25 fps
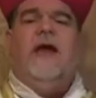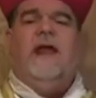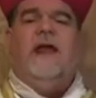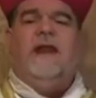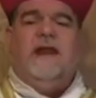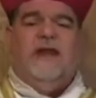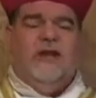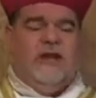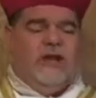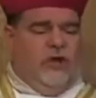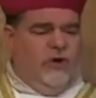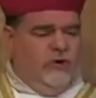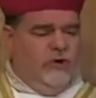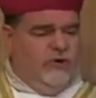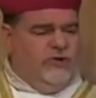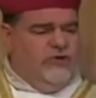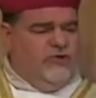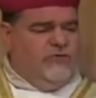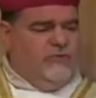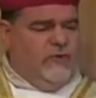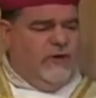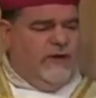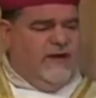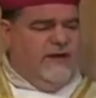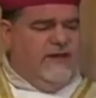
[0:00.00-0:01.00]
and He
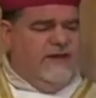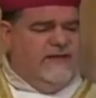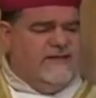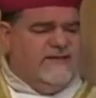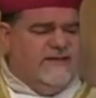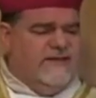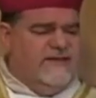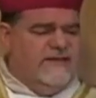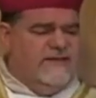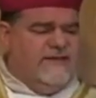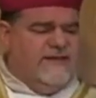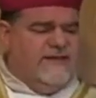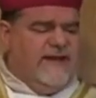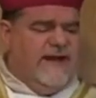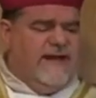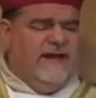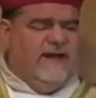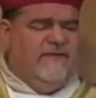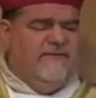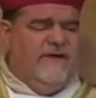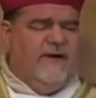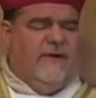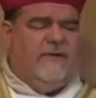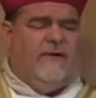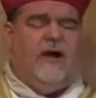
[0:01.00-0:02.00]
knows what is inside
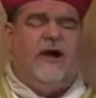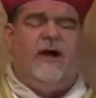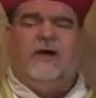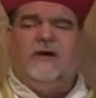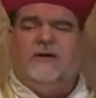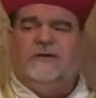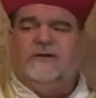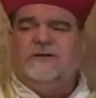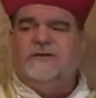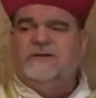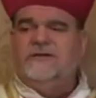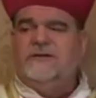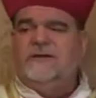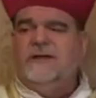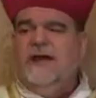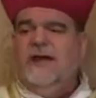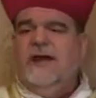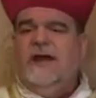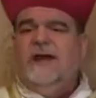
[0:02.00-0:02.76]
of our hearts.